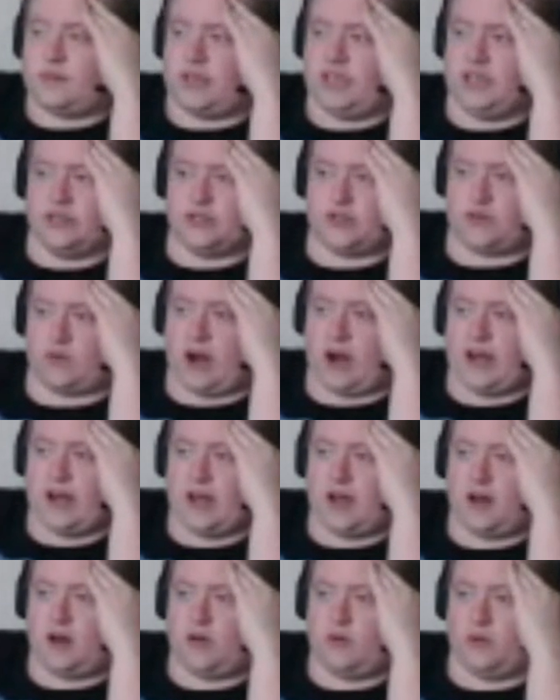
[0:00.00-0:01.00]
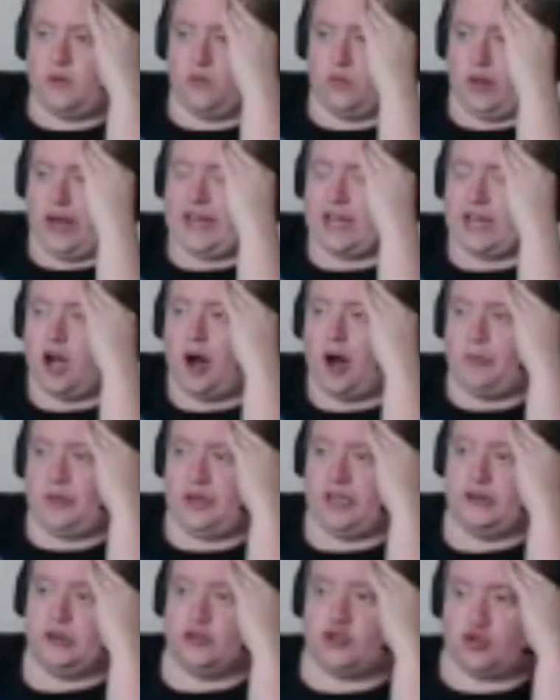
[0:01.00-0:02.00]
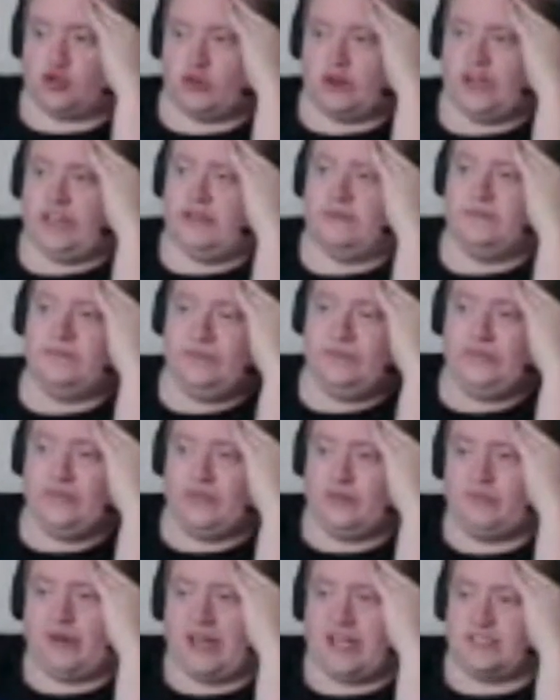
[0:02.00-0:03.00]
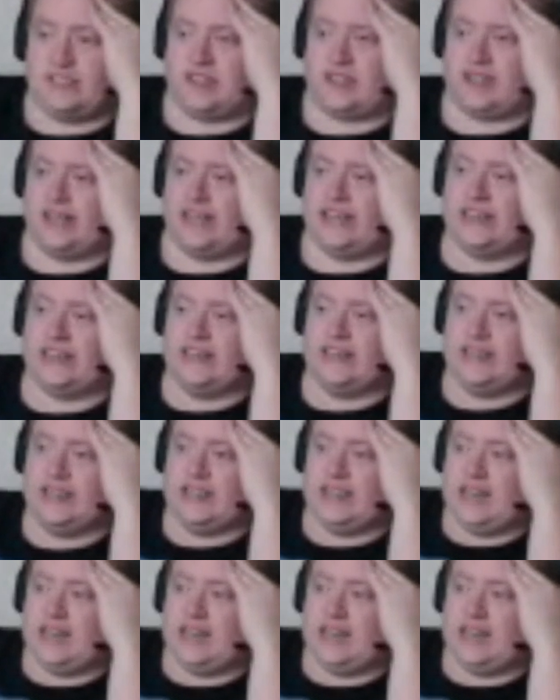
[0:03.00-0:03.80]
He is right now like up in a tree, basically.